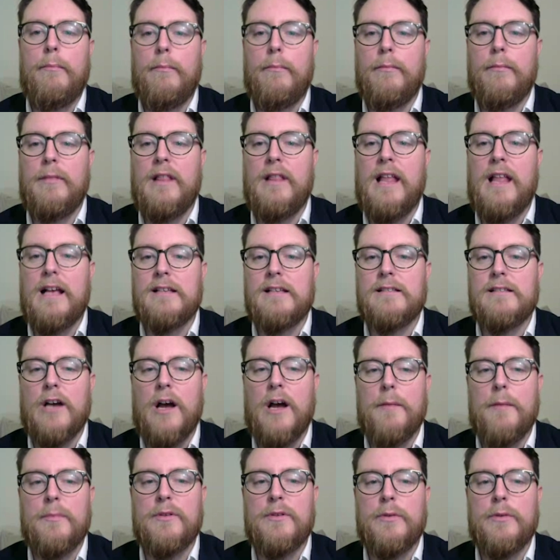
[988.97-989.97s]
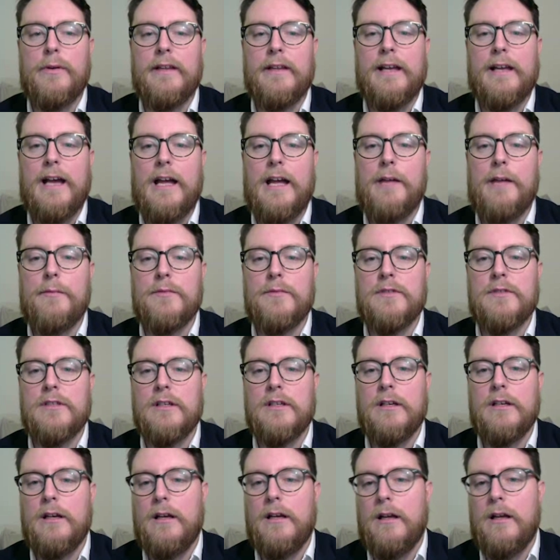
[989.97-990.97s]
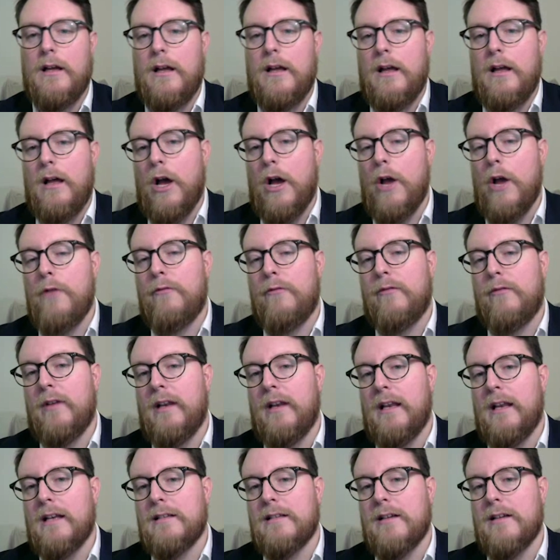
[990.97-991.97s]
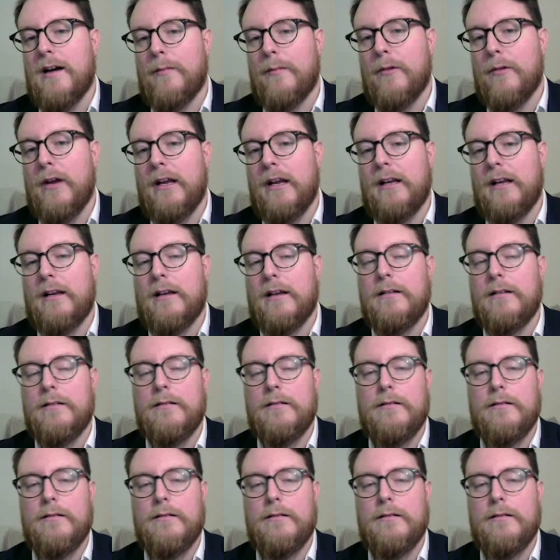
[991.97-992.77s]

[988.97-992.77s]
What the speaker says: Less time between the games. Hopefully less heartbreak.